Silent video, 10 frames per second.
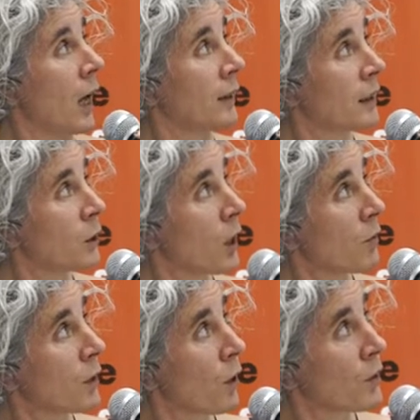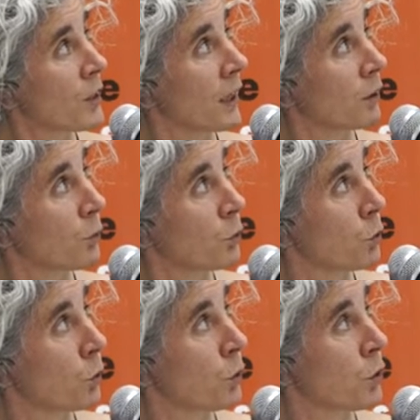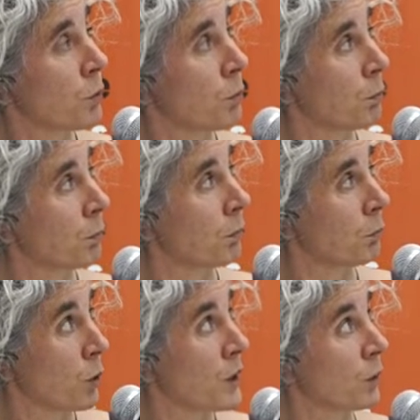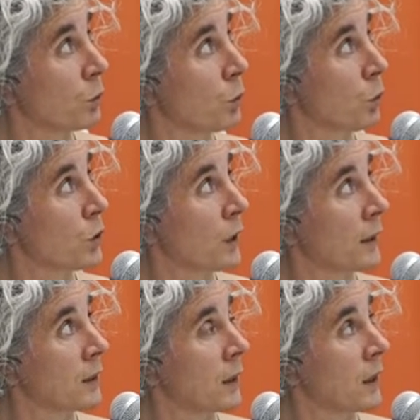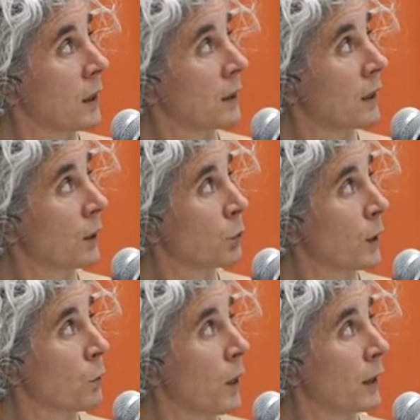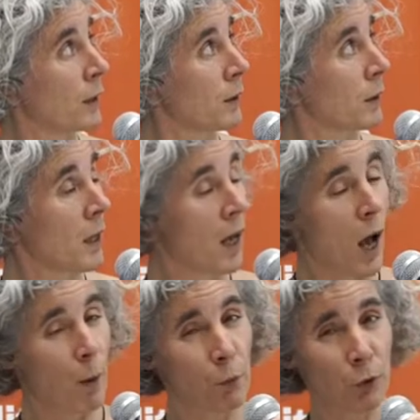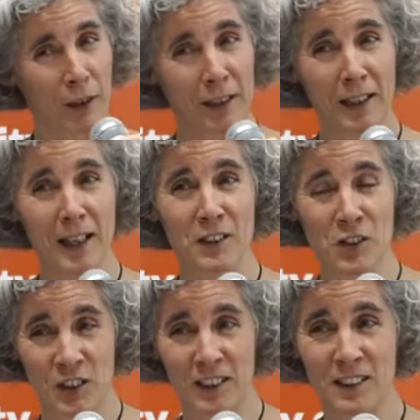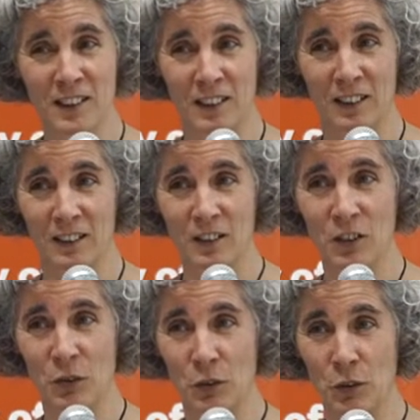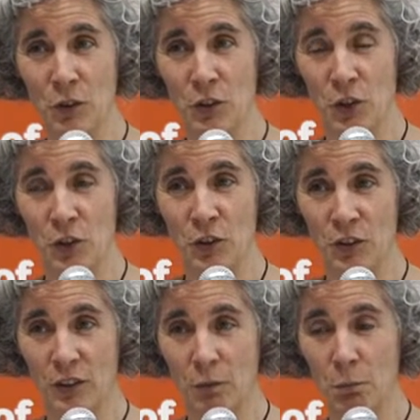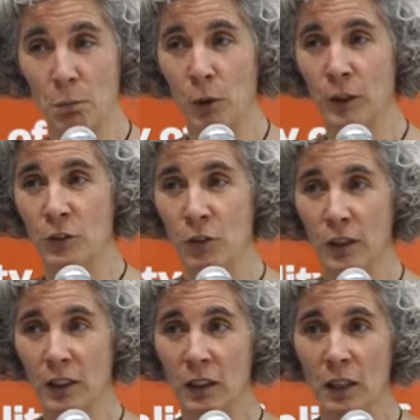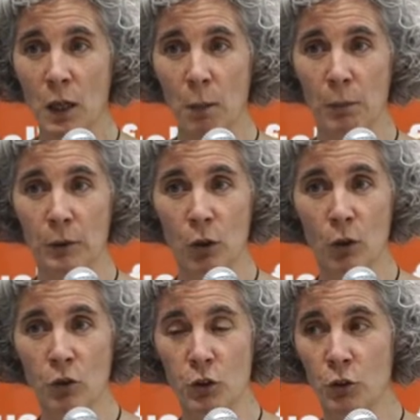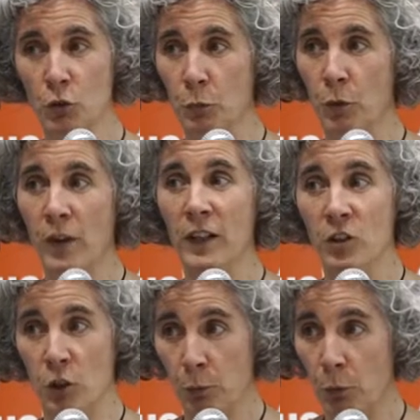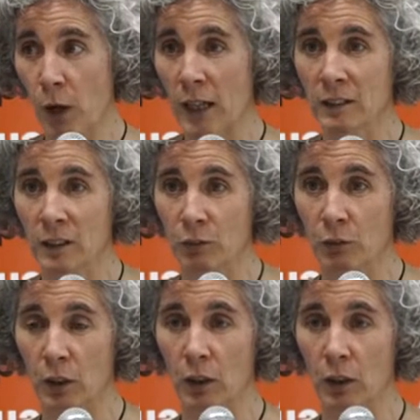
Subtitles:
And then you have another set of tools, recent tools that require a more engaged citizen. So not just monitoring, but also to provide some proactive